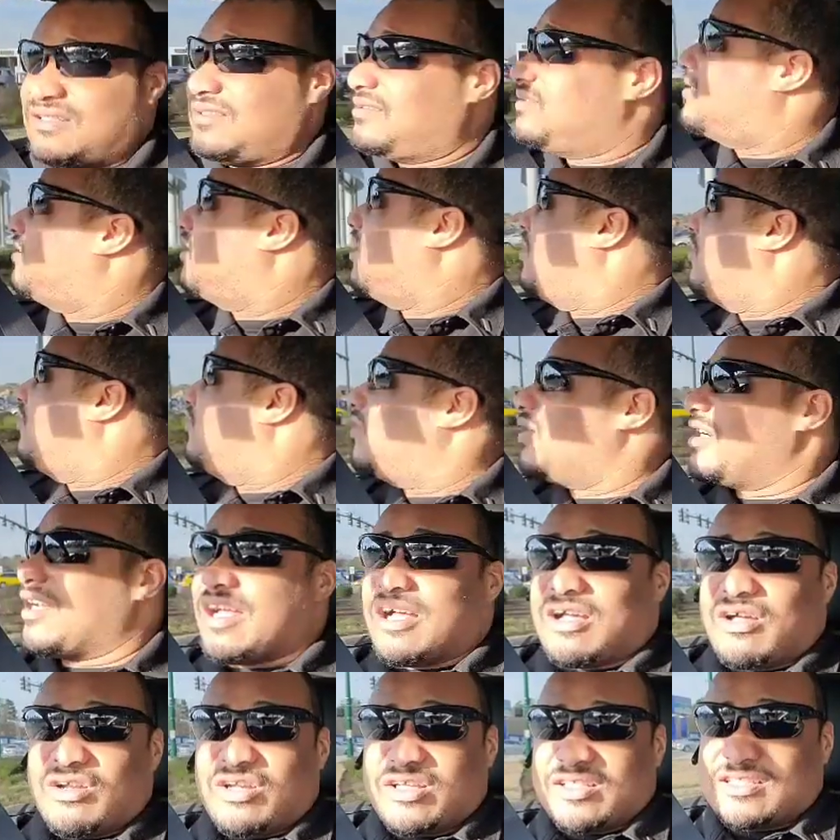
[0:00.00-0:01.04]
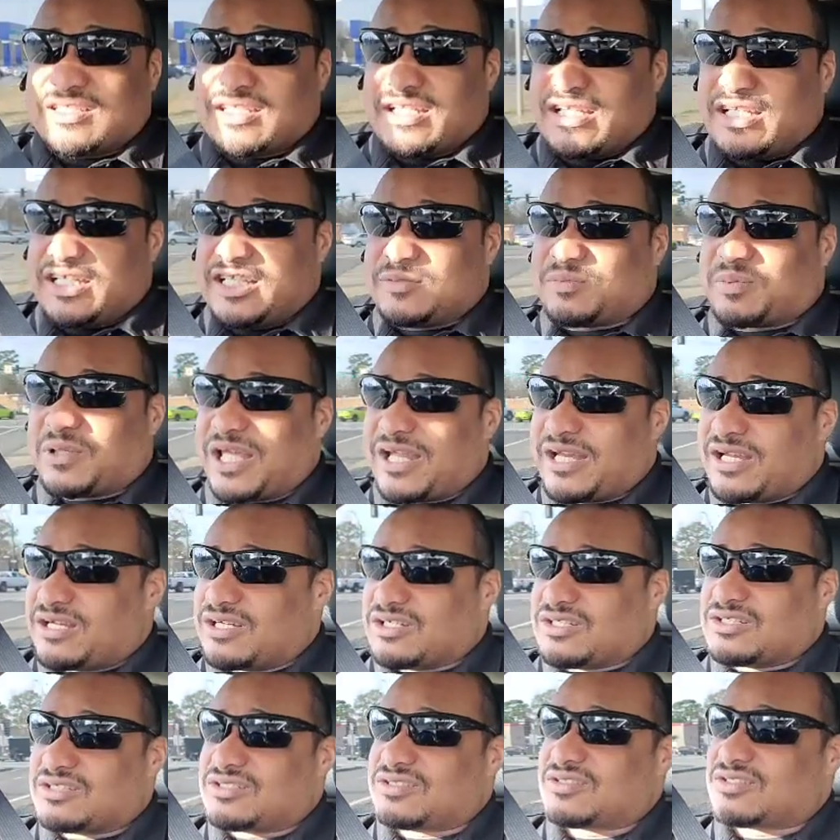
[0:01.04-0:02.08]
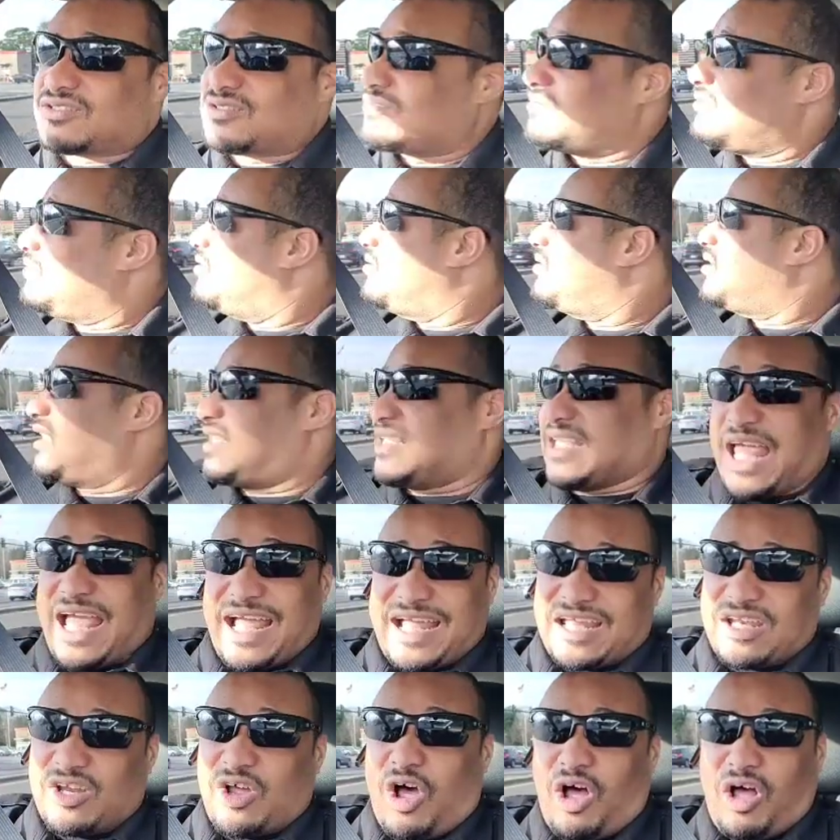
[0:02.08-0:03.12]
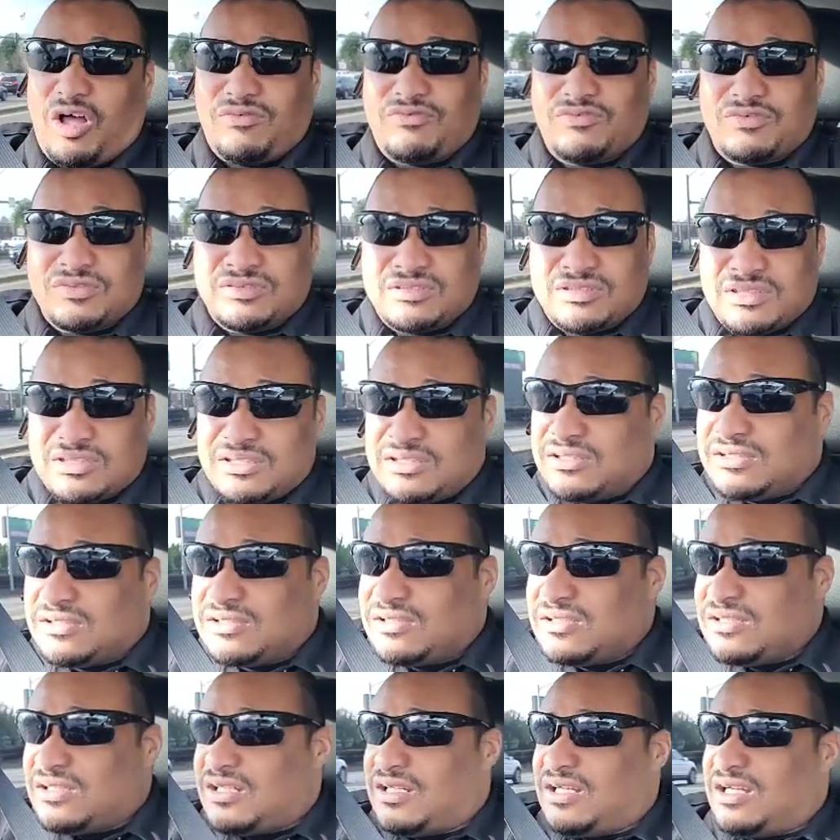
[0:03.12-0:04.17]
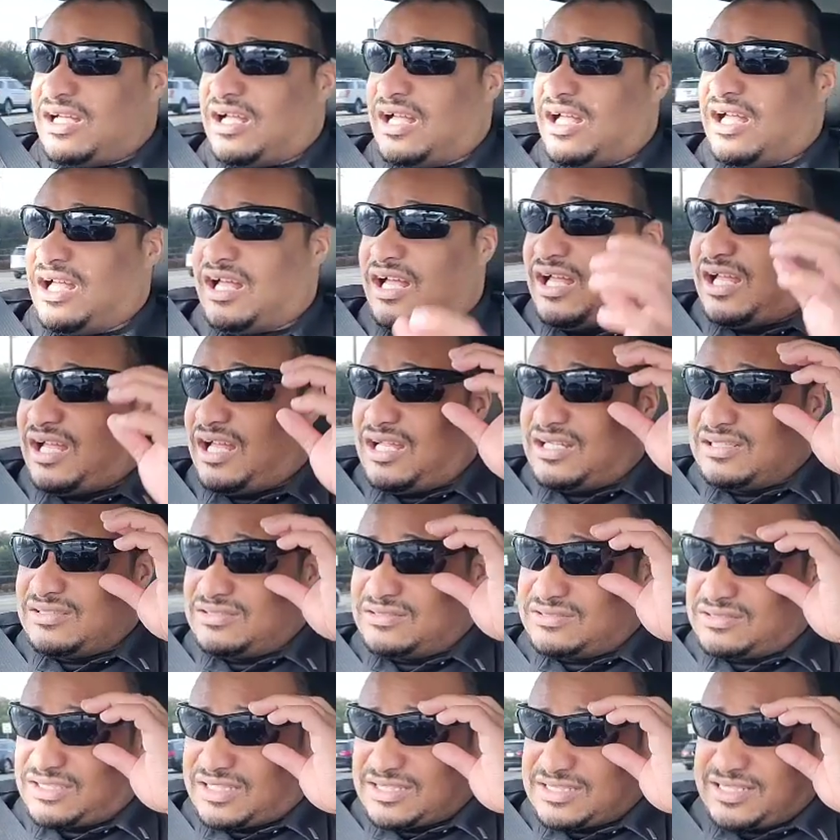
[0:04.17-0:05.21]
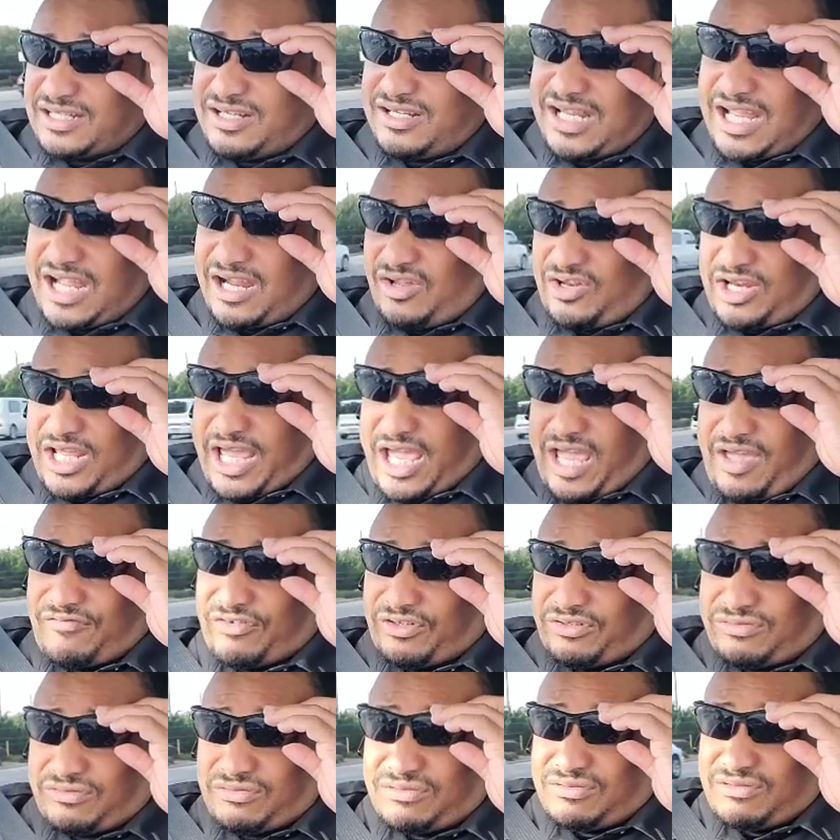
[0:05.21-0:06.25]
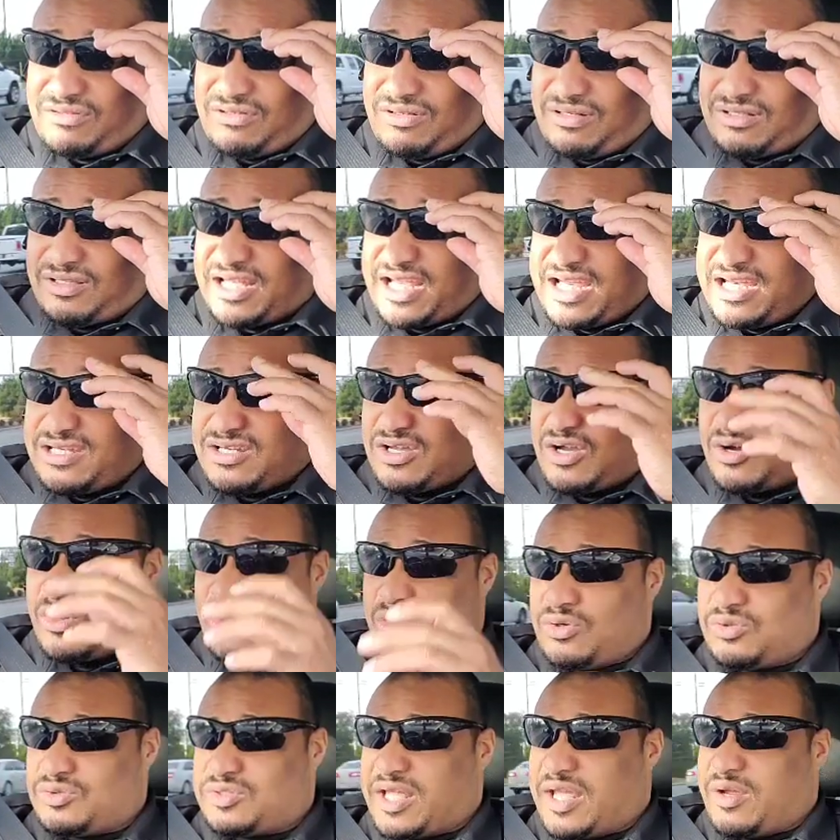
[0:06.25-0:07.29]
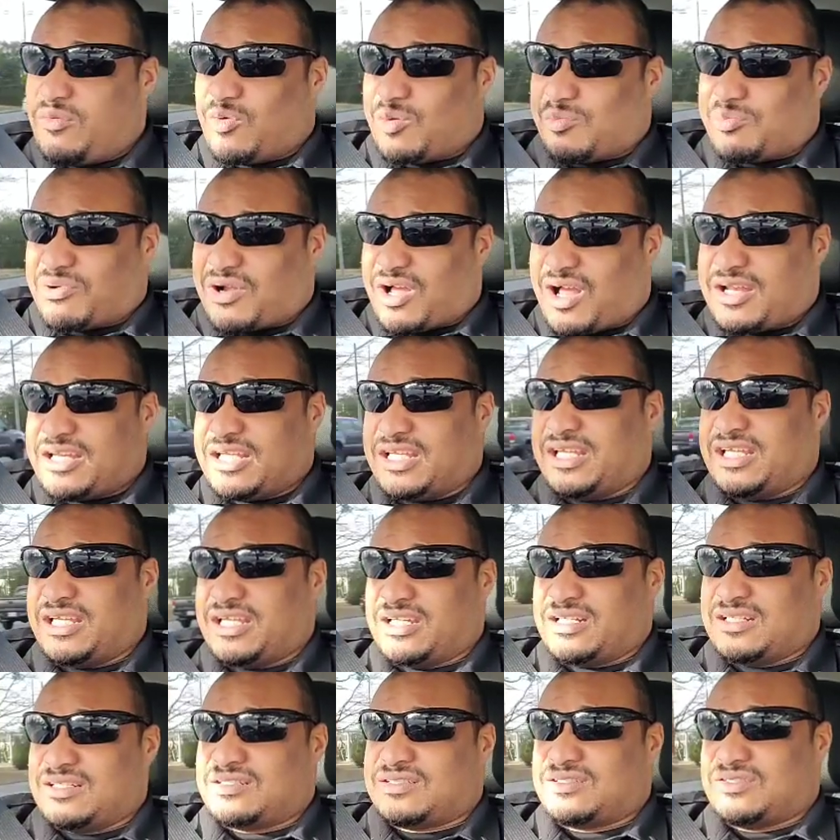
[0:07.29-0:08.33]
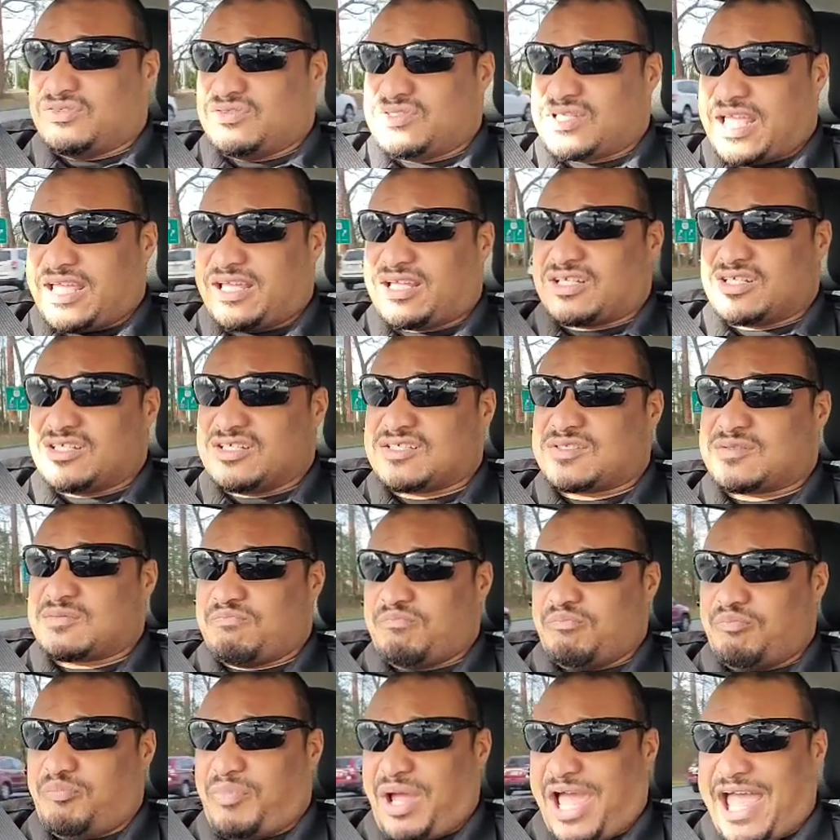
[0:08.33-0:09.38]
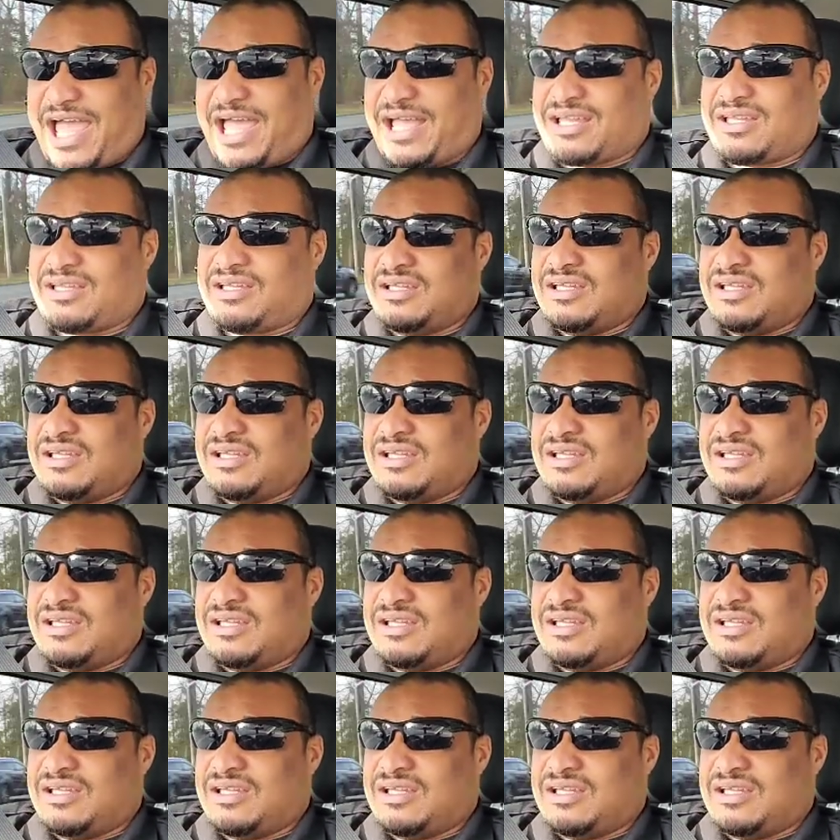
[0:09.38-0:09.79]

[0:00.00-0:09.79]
So we're not going to see these players slacking off, because they're not going to have it. They know they were brought in to take us back